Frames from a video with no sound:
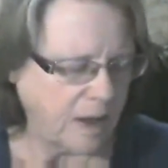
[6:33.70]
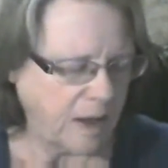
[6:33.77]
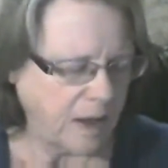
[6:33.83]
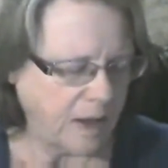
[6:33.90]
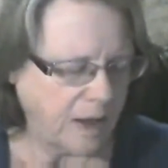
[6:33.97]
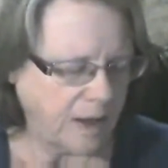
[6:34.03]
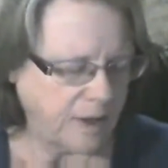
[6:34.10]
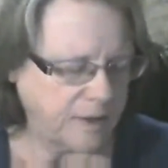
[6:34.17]

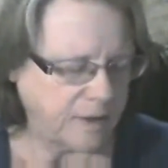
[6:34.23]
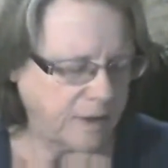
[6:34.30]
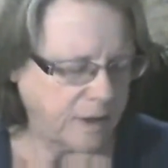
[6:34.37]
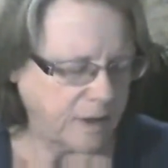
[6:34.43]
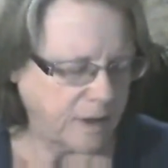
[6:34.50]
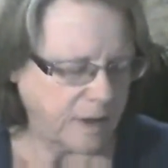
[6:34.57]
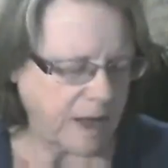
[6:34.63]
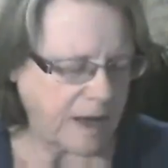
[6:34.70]
And
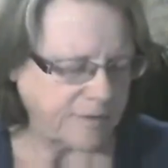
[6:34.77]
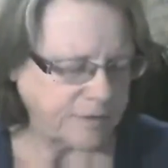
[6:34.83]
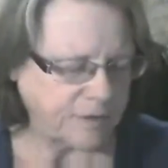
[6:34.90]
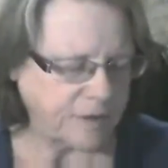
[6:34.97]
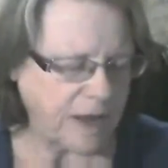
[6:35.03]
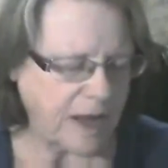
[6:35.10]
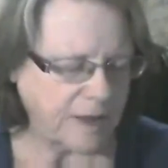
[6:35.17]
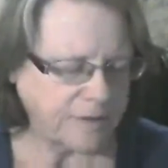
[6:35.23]
after
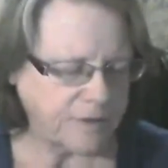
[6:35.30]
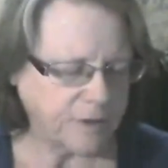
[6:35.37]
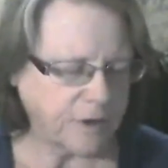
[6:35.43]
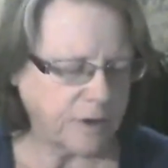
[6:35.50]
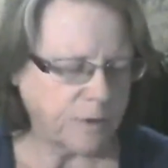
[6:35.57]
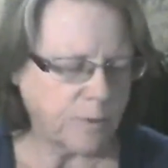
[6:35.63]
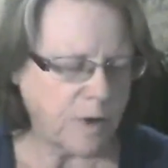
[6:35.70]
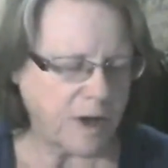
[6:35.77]
that, they're
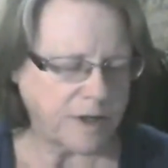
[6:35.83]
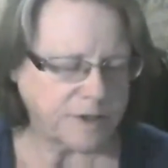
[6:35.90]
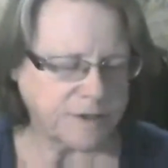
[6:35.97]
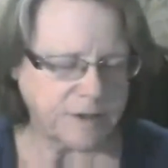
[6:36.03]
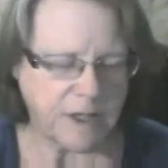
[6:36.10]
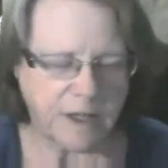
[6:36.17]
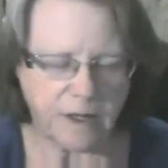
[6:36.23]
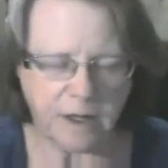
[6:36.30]
going to want to
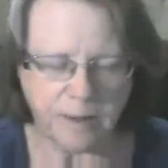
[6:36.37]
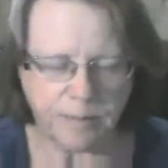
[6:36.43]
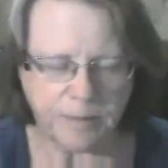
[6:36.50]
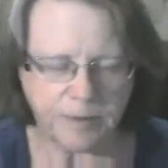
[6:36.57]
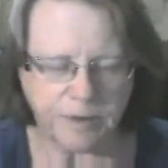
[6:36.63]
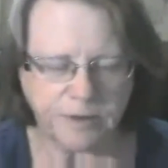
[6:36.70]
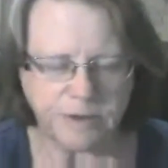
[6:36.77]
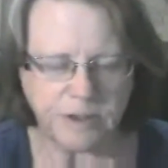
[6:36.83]
set up
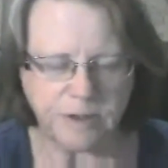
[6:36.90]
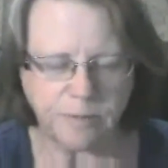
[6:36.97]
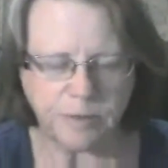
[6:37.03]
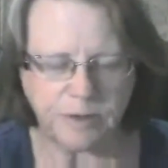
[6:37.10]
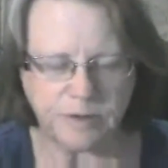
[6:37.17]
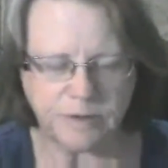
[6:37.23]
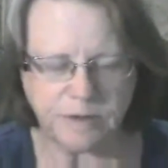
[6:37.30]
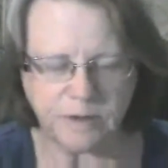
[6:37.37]
their
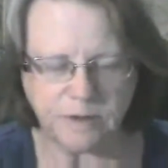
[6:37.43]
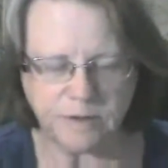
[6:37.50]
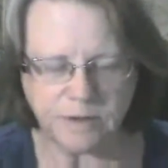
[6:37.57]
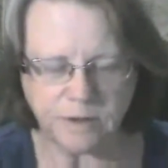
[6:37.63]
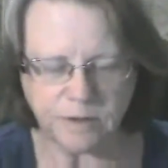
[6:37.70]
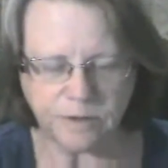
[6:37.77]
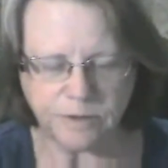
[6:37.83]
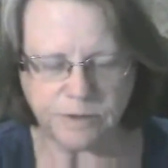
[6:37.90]

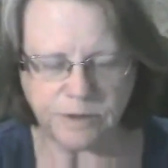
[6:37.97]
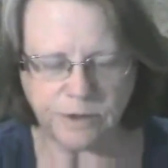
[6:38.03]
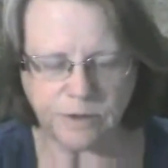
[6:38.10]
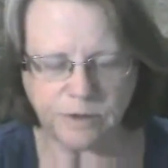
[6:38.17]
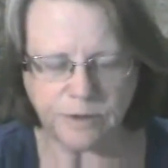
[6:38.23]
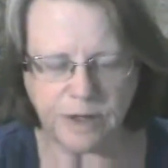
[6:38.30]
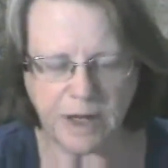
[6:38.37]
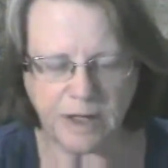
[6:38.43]

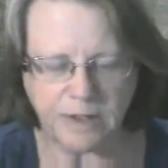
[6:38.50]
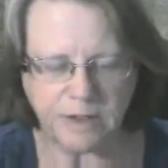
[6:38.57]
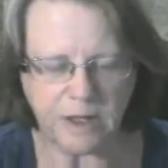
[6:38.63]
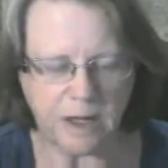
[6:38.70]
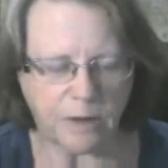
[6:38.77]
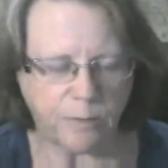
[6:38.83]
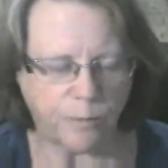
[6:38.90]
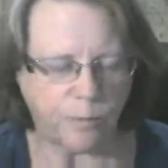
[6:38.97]

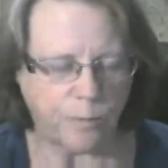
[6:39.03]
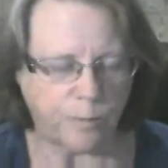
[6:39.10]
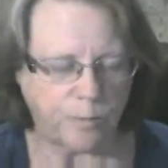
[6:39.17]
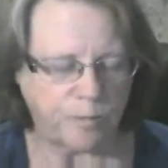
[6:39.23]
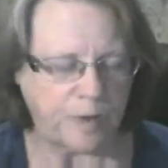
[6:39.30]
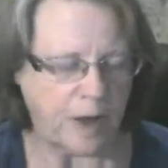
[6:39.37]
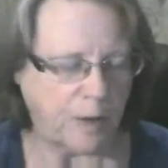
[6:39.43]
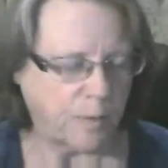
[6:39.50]

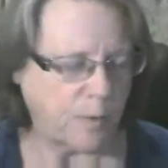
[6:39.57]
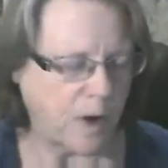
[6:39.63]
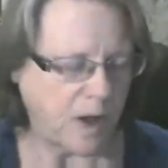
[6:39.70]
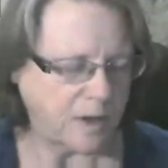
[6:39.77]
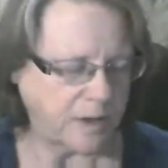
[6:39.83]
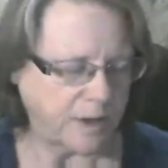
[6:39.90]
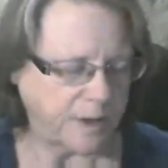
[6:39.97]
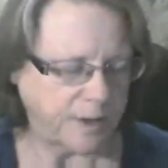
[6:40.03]
TBC009.net
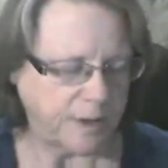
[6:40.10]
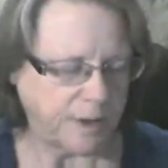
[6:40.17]
wallet.